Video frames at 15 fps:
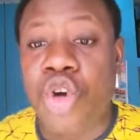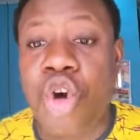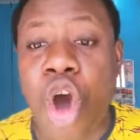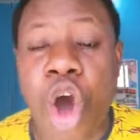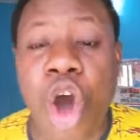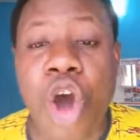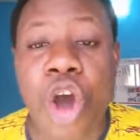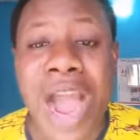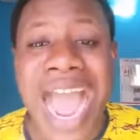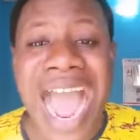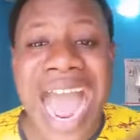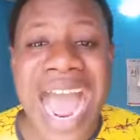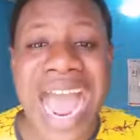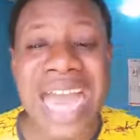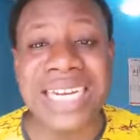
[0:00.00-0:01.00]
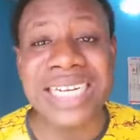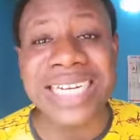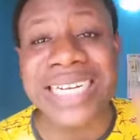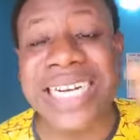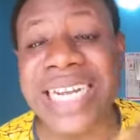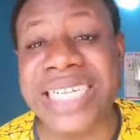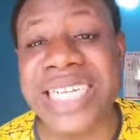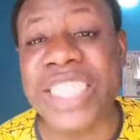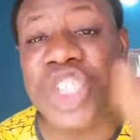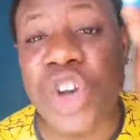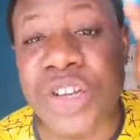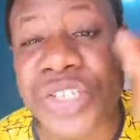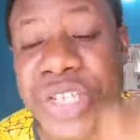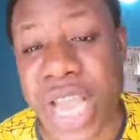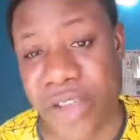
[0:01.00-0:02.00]
Go and read it
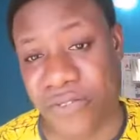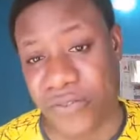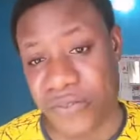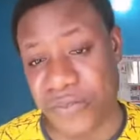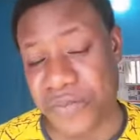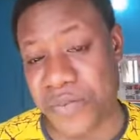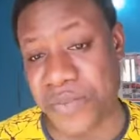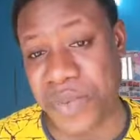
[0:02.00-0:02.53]
yourself.